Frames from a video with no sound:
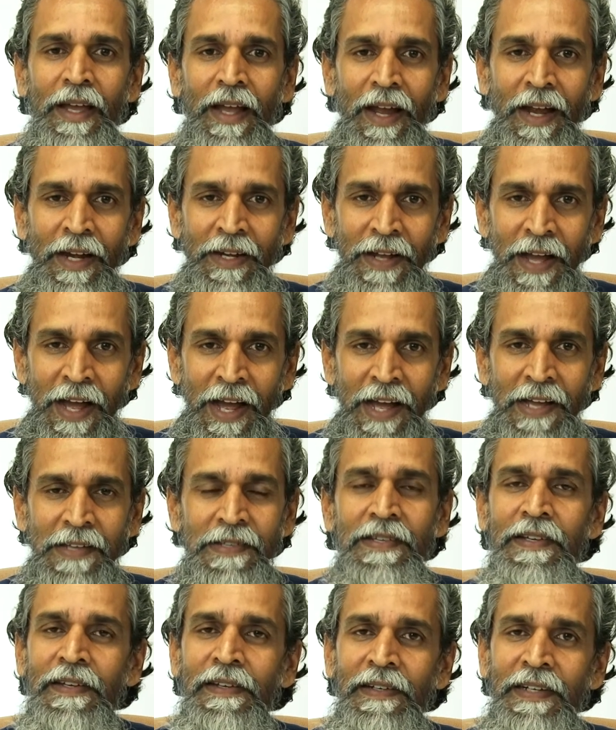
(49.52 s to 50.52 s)
It
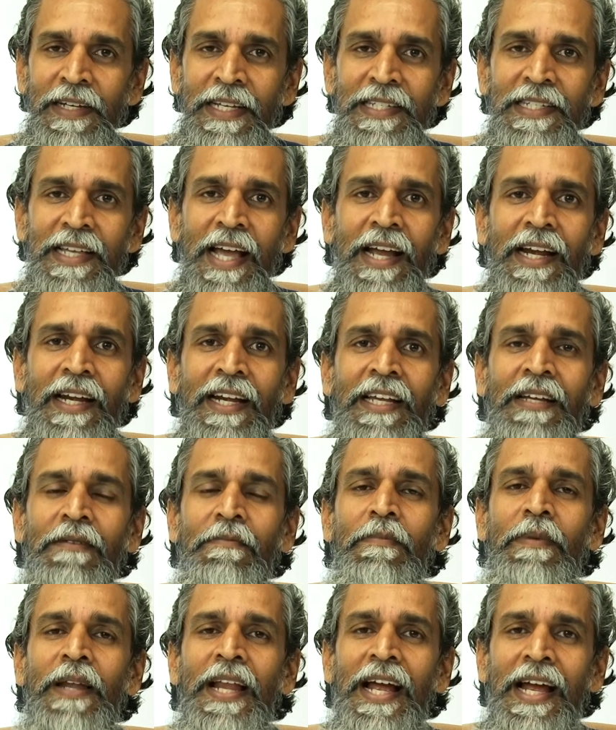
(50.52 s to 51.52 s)
has
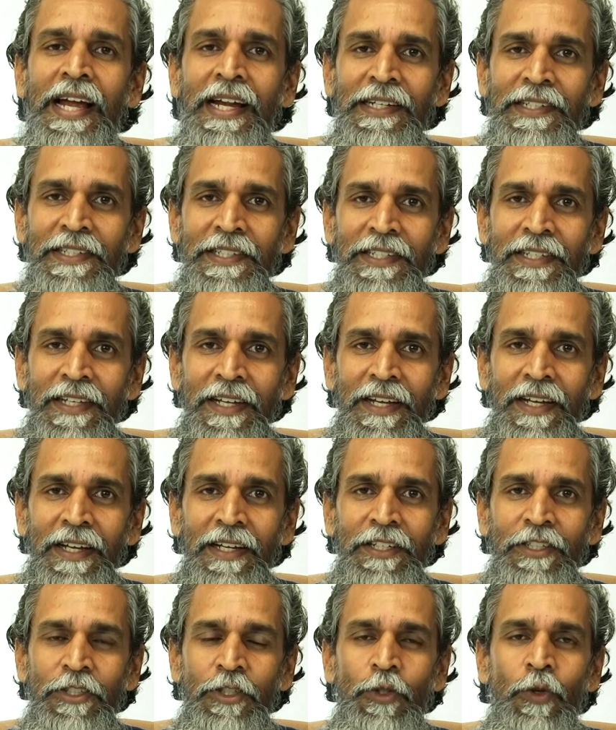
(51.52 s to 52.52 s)
recycling plants
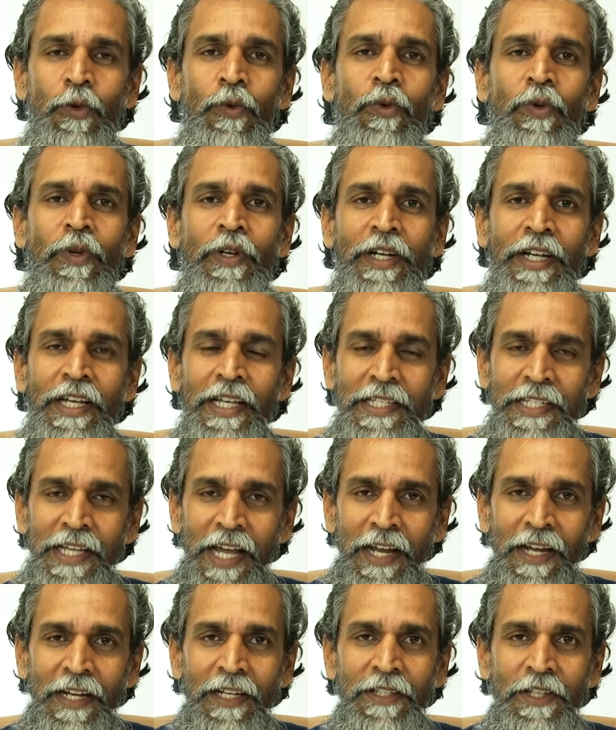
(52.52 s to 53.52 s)
to
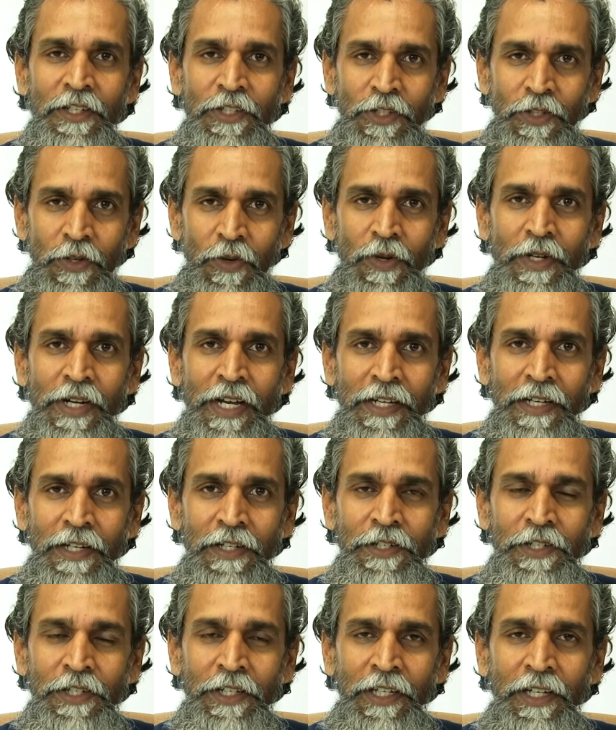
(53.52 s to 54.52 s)
recycle the stored
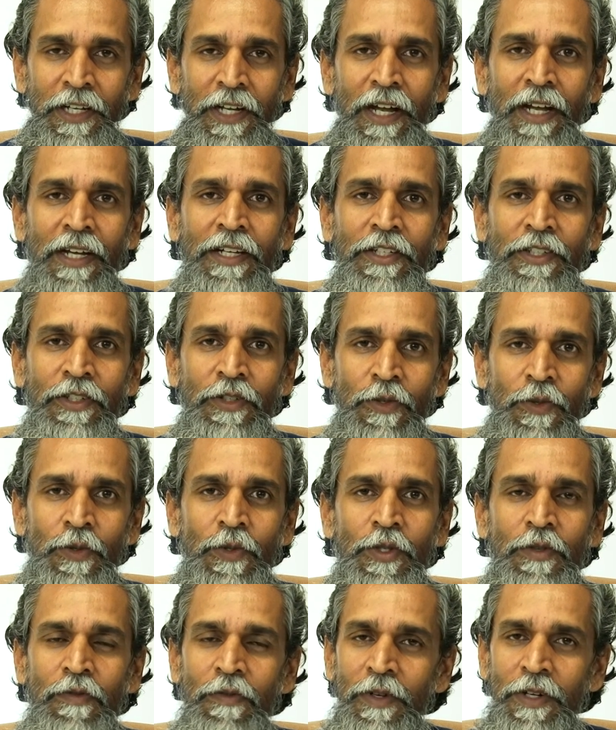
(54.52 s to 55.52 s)
energy and
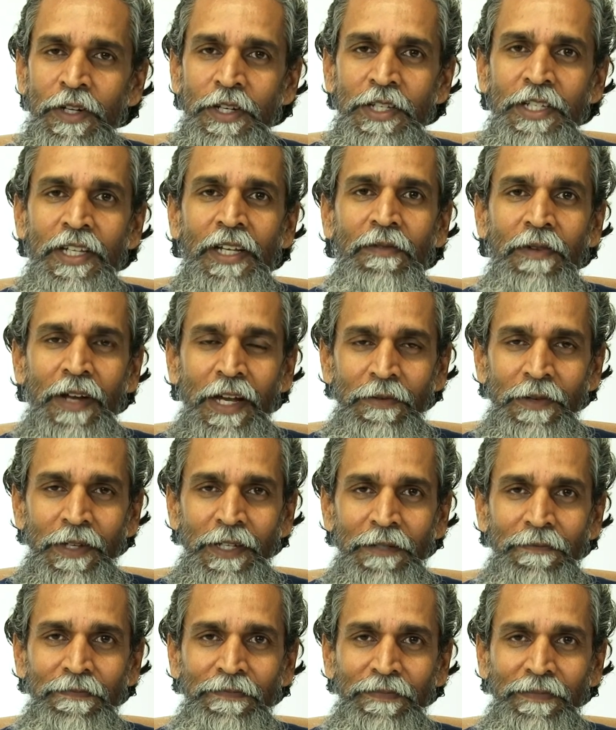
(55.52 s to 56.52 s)
use for its
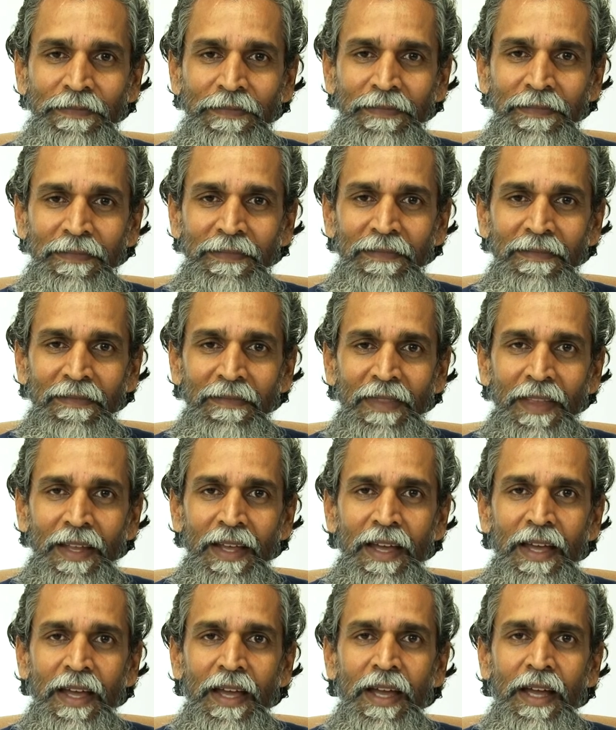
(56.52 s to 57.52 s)
survival.
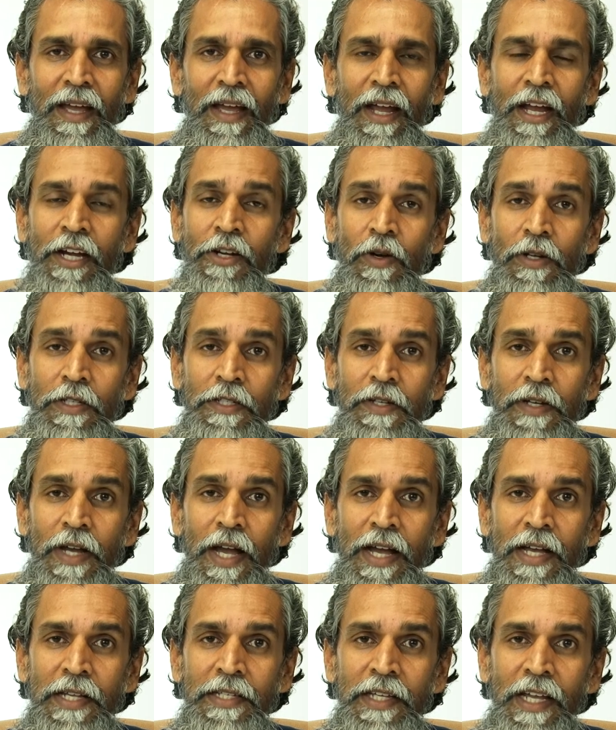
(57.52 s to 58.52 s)
It also
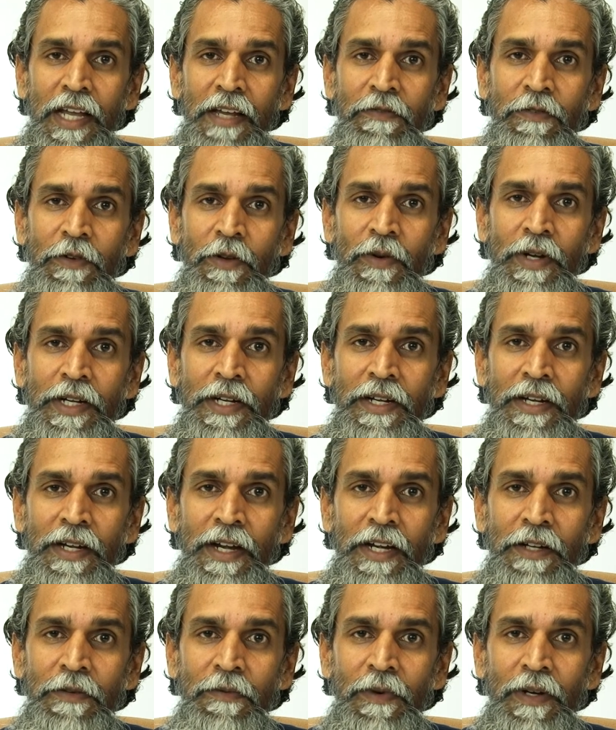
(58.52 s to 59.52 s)
has effluent
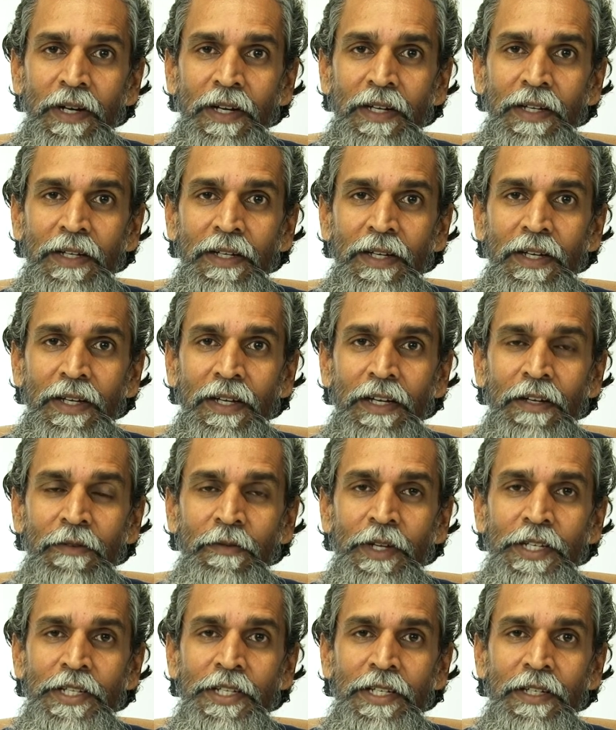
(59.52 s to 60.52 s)
network
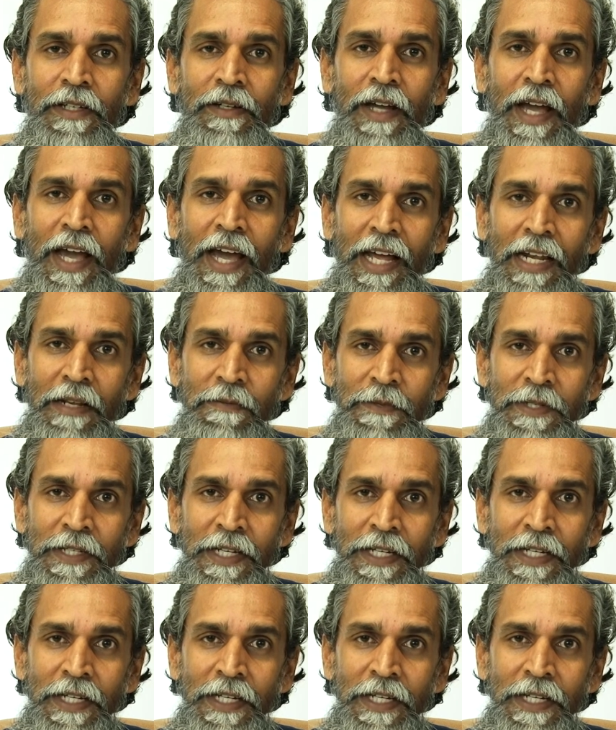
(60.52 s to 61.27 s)
which helps